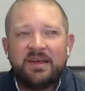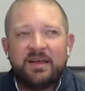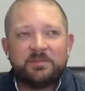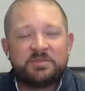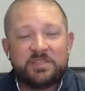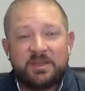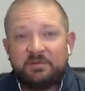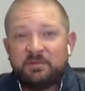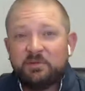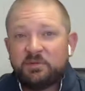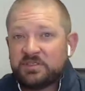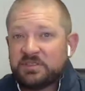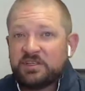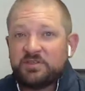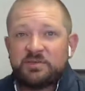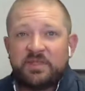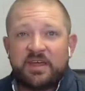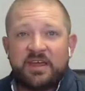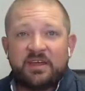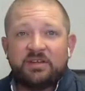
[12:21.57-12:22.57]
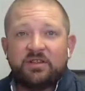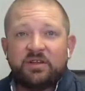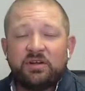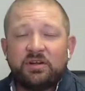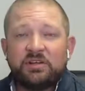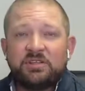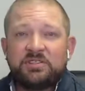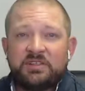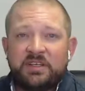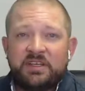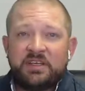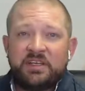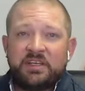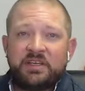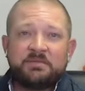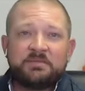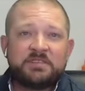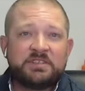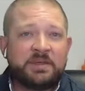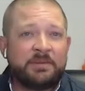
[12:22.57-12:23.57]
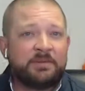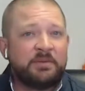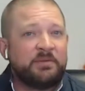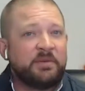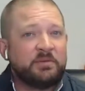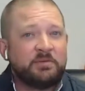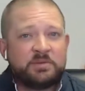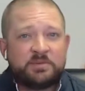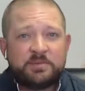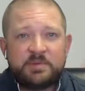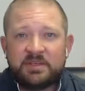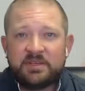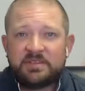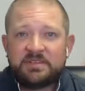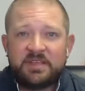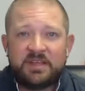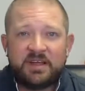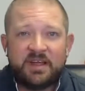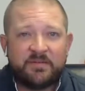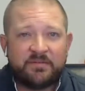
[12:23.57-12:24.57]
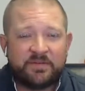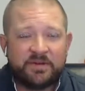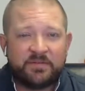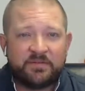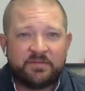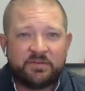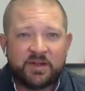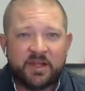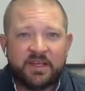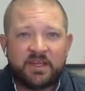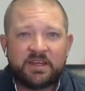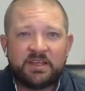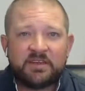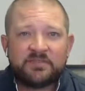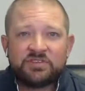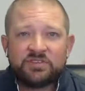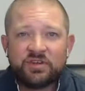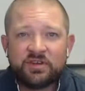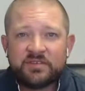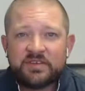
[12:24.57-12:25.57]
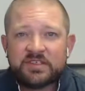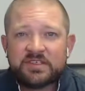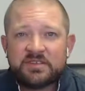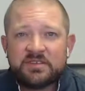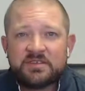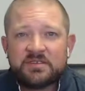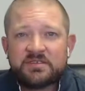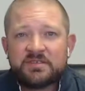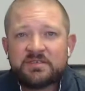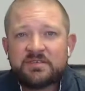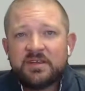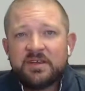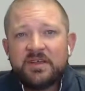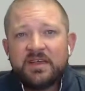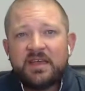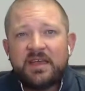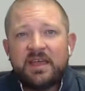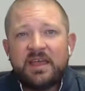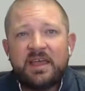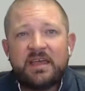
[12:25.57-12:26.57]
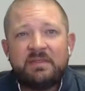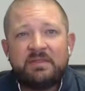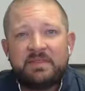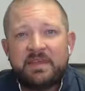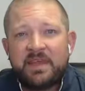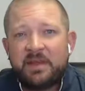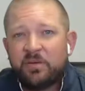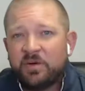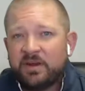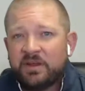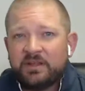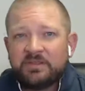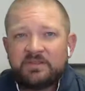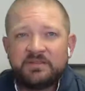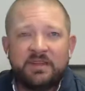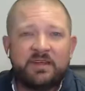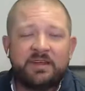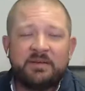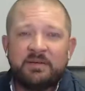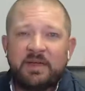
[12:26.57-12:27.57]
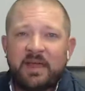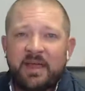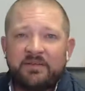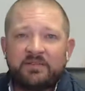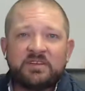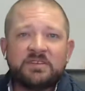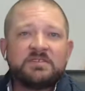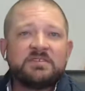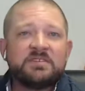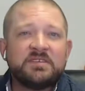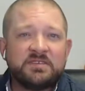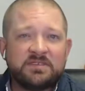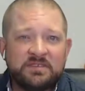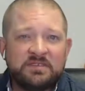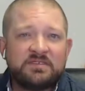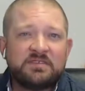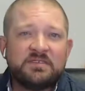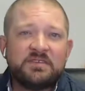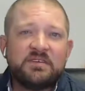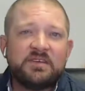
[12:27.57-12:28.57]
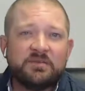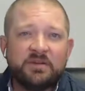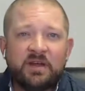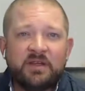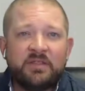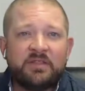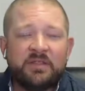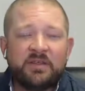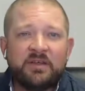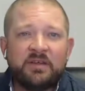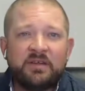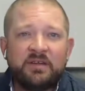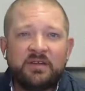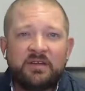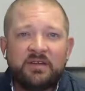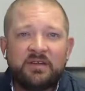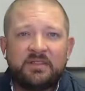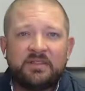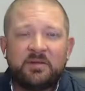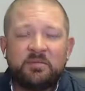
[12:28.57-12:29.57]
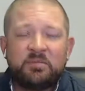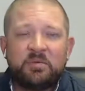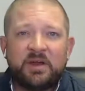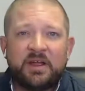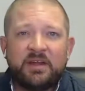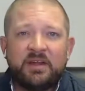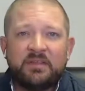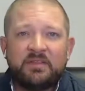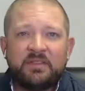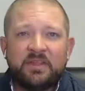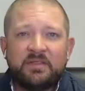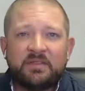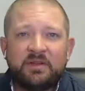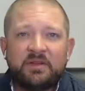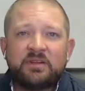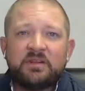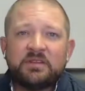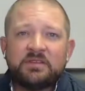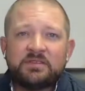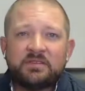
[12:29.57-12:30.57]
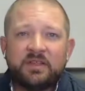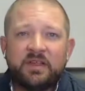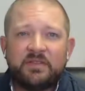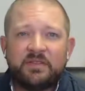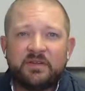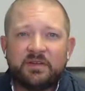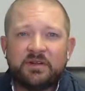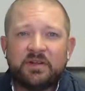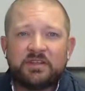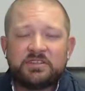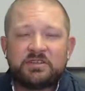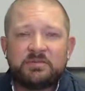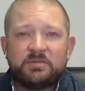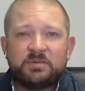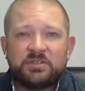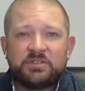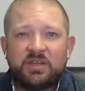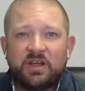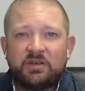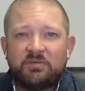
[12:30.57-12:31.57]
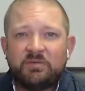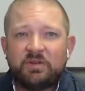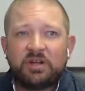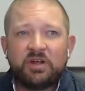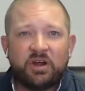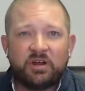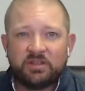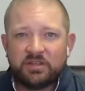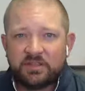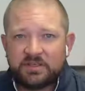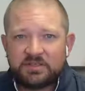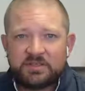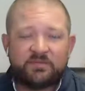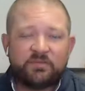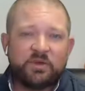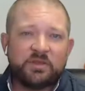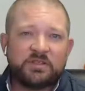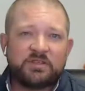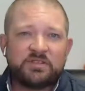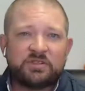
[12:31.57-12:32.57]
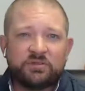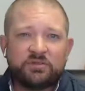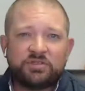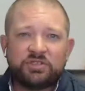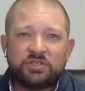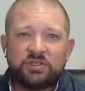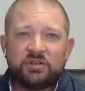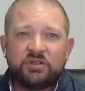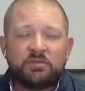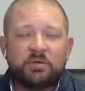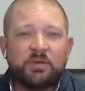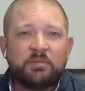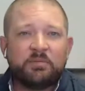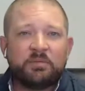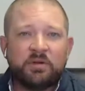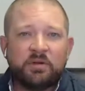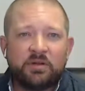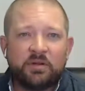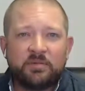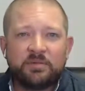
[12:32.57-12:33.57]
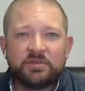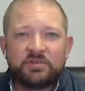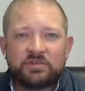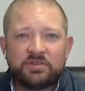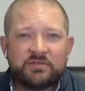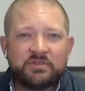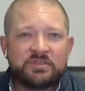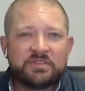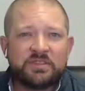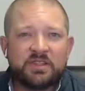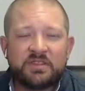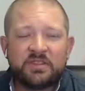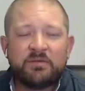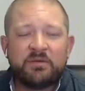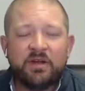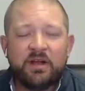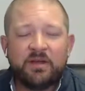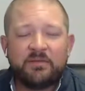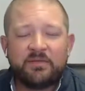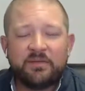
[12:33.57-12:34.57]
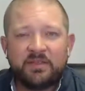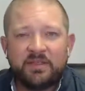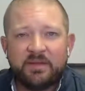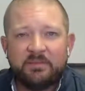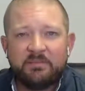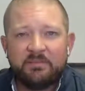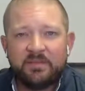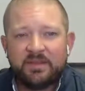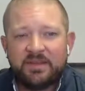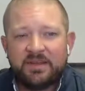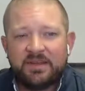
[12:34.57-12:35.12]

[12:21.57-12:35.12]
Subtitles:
Some of it was because they had a large team. Some of it was because they offered a variety of services and they wanted to have consistency around the branding that their customers saw, regardless of what solution or what program or service that they were offering them.